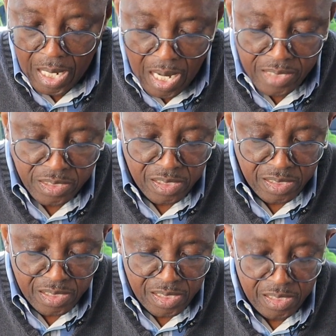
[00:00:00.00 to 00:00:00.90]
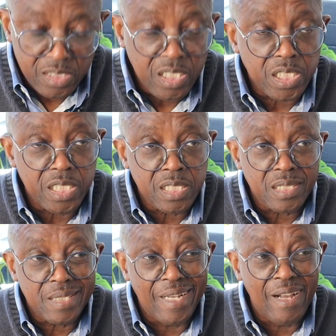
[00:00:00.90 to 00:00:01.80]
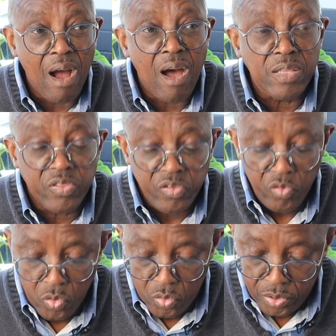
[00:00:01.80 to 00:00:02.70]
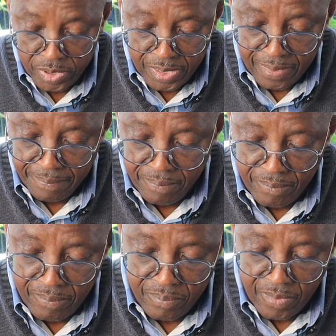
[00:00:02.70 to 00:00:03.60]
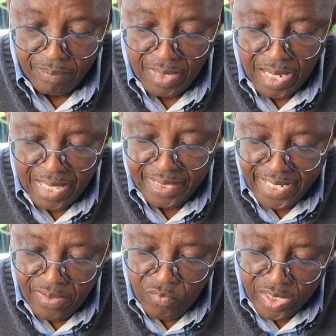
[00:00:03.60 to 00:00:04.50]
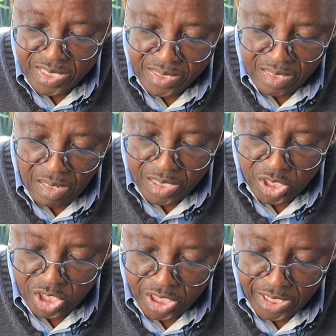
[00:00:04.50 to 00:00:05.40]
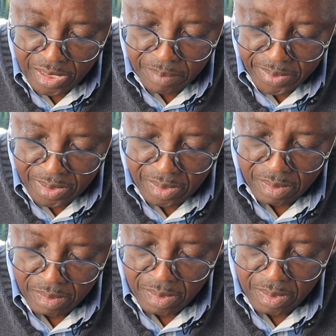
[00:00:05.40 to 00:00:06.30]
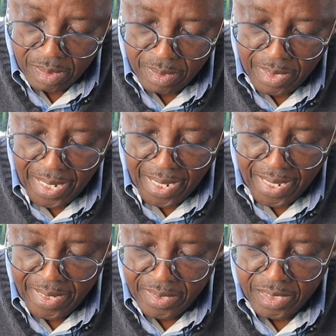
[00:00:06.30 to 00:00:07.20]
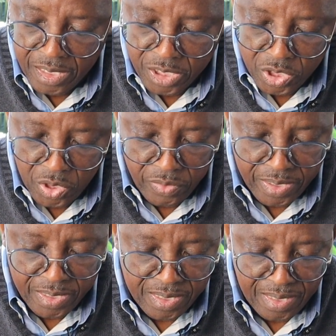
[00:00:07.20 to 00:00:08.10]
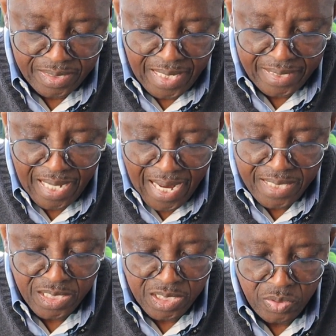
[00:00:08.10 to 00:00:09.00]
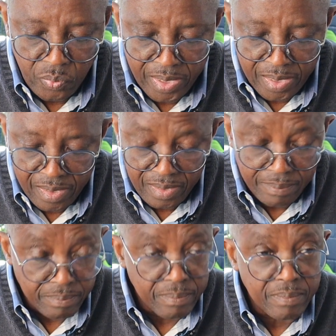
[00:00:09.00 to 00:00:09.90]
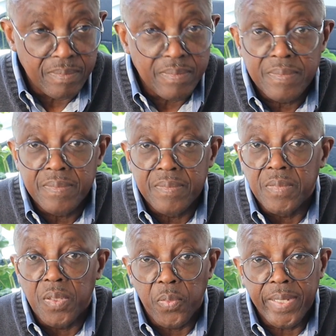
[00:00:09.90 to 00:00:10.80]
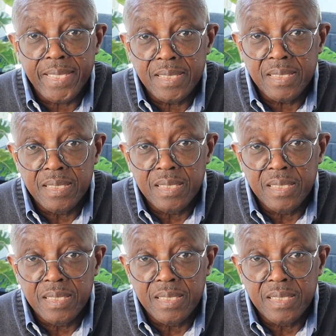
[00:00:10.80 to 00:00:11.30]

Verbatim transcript: consciously touches God's throne and then rests unshakably in the assurance that the answer will come when?